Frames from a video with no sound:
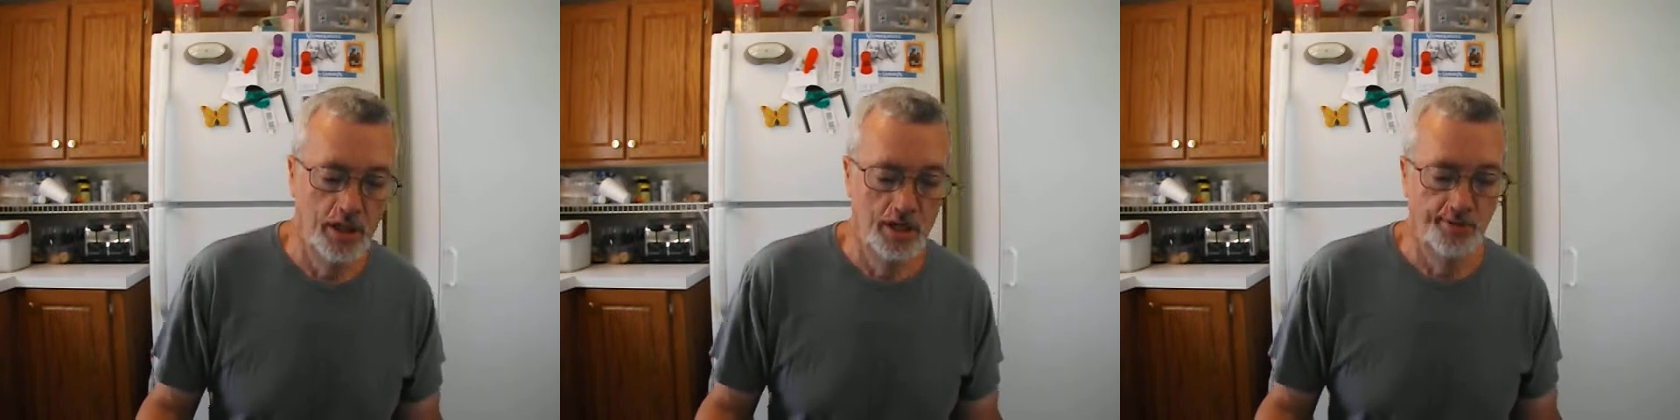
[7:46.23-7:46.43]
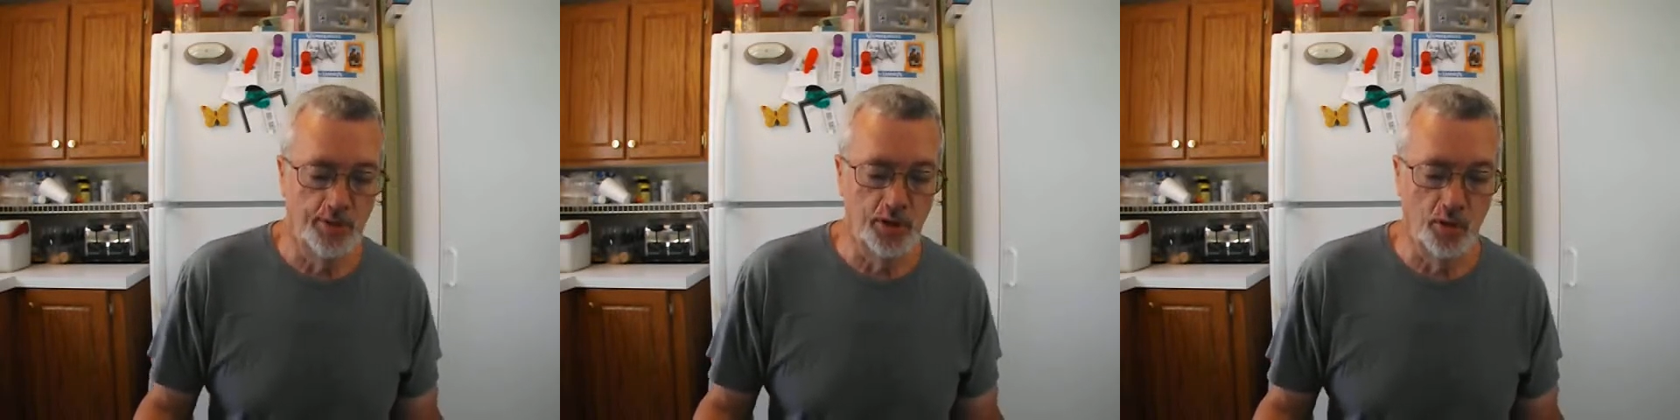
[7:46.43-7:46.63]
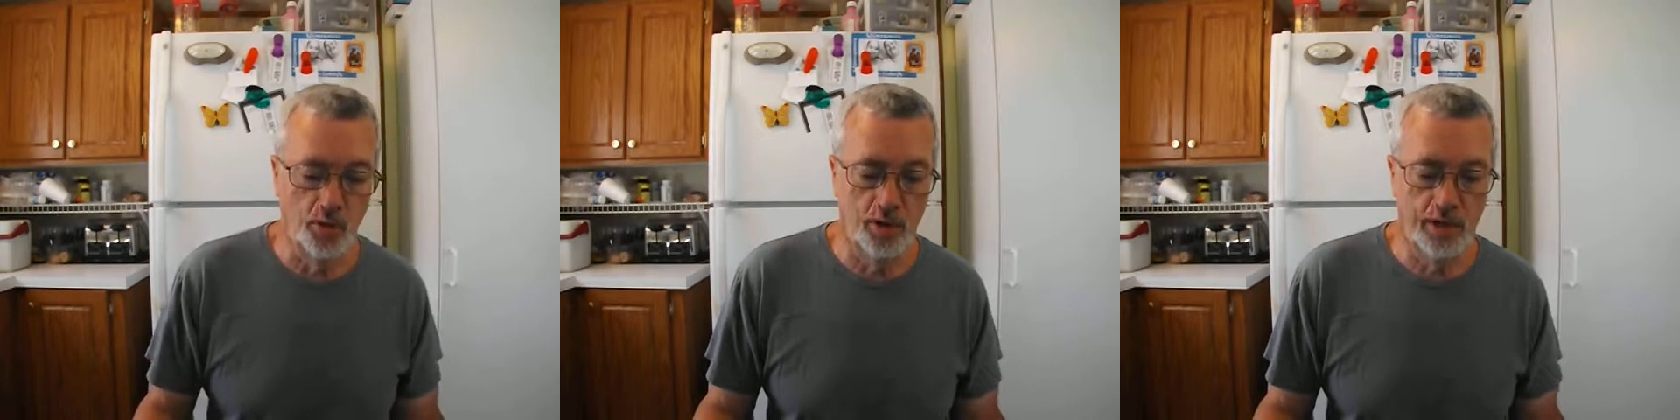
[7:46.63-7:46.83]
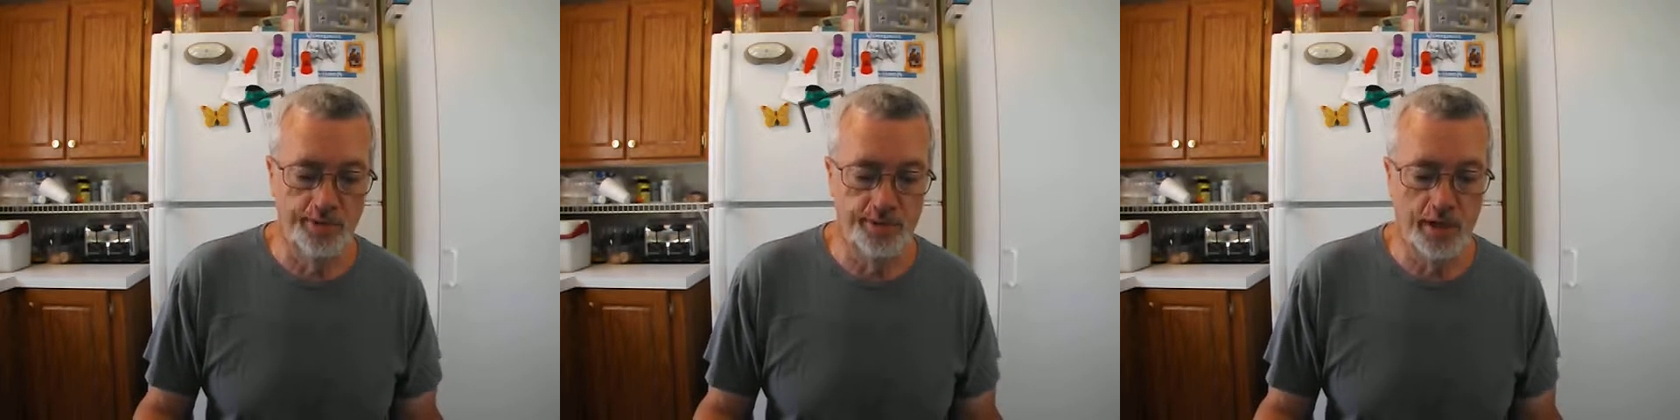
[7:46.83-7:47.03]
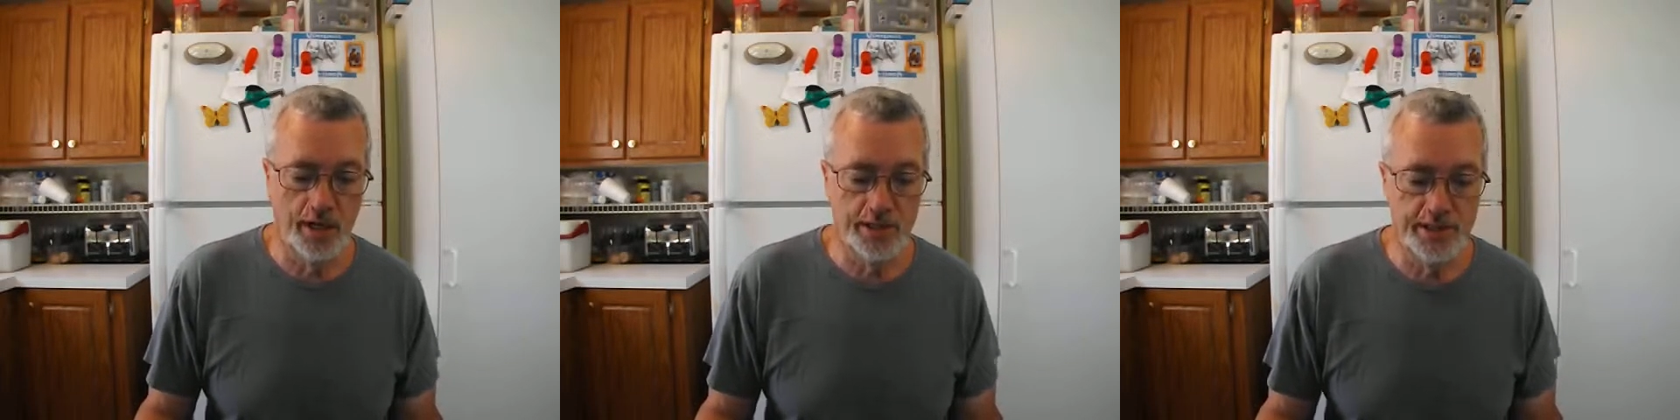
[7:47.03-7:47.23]
For the word
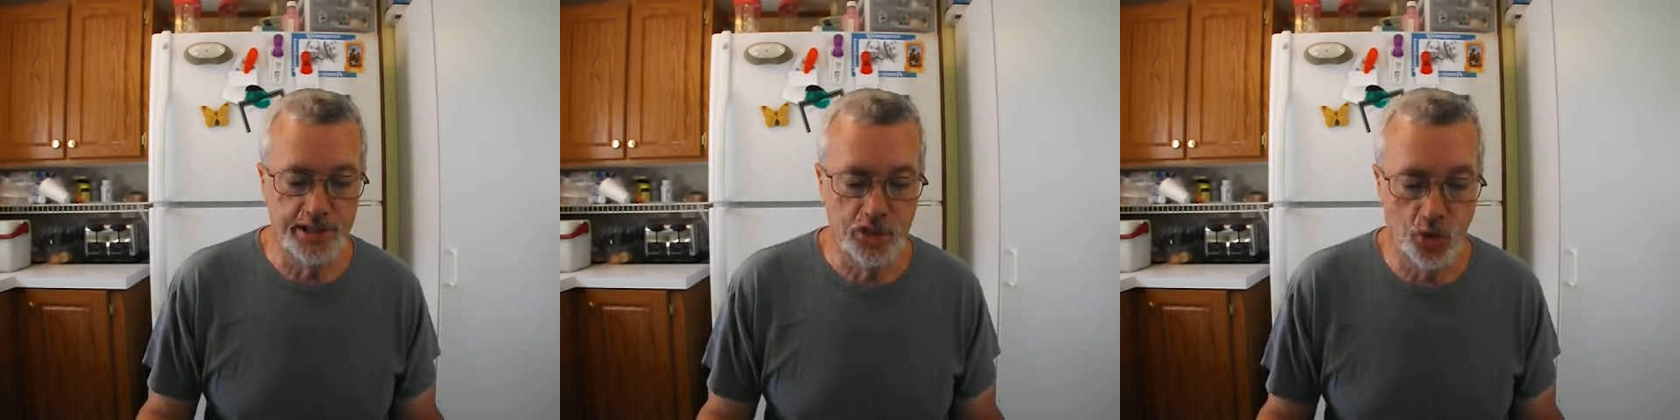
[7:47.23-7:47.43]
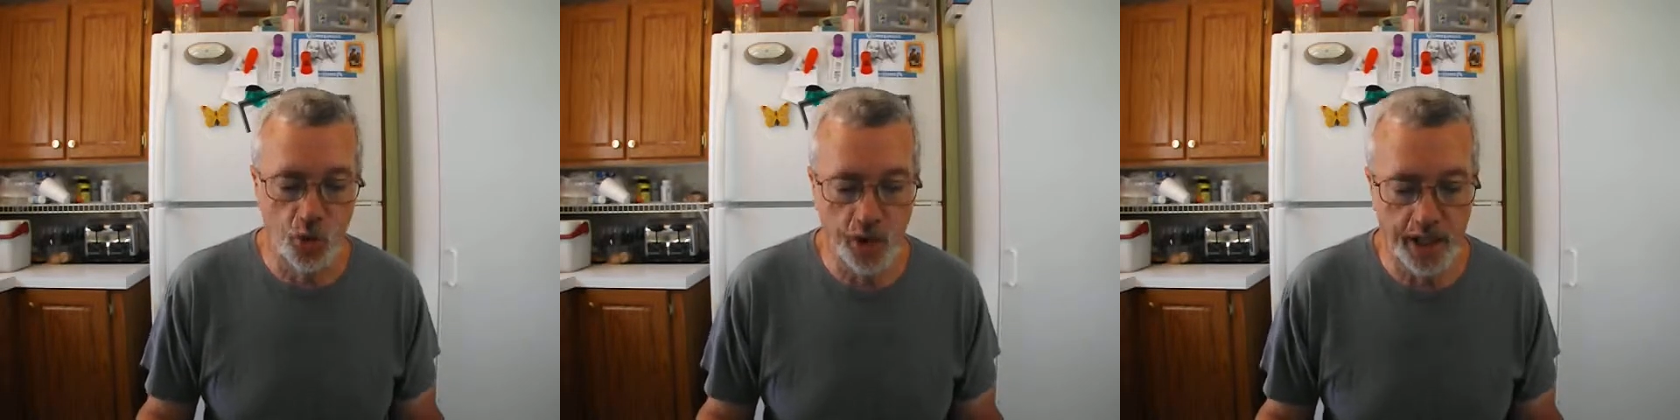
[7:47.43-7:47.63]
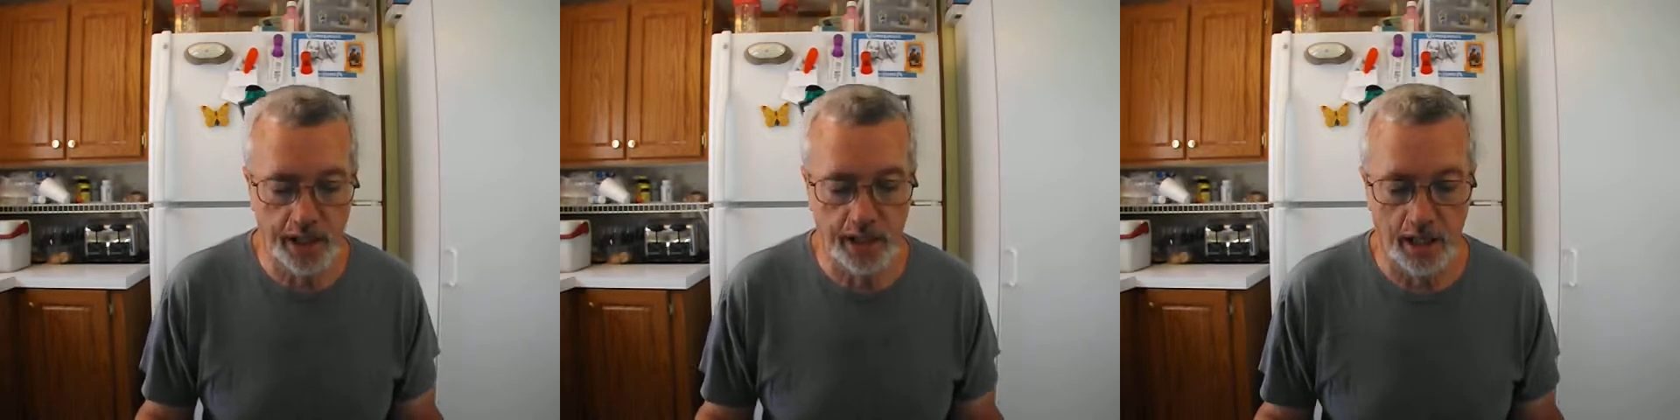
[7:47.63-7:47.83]
of God is quick